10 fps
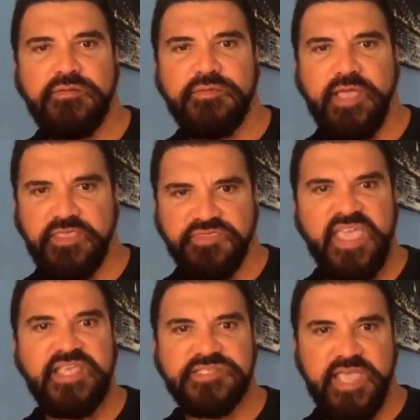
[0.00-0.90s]
like
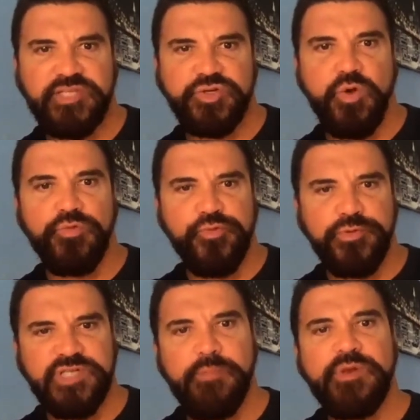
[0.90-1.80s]
things as you go through
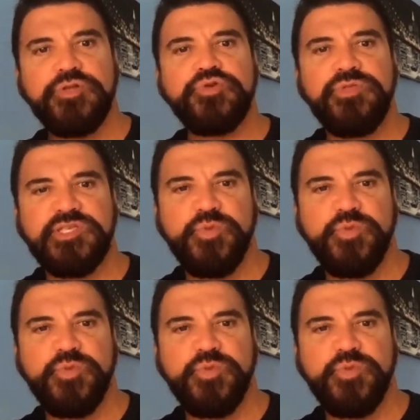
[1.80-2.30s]
it. So I'm going to do this